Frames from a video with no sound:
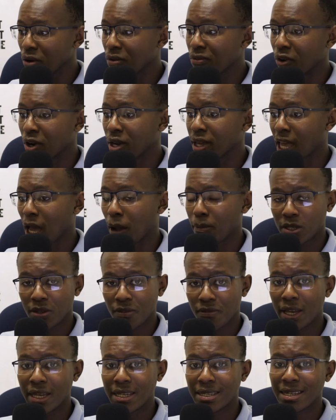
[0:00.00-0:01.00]
very
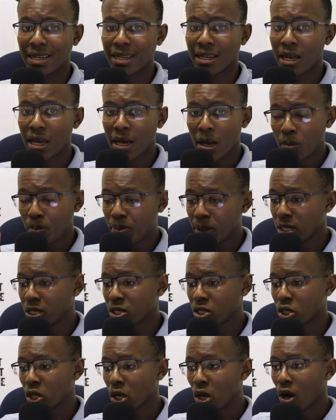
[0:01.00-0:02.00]
captivating
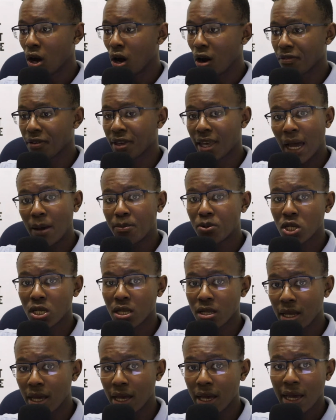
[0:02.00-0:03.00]
piece of caption
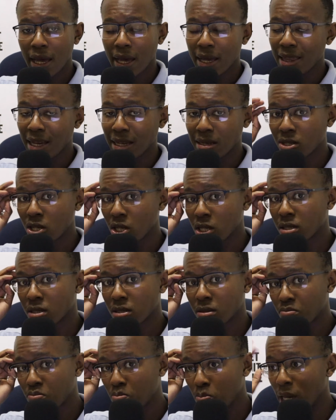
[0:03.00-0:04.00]
there that
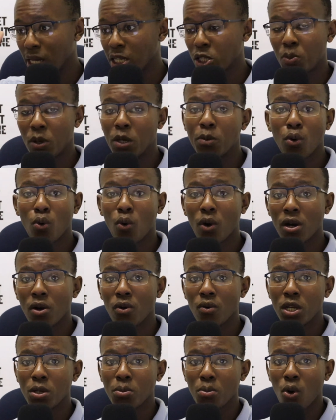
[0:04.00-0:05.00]
just makes people want to
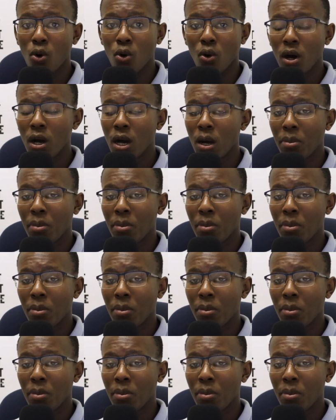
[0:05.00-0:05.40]
read more.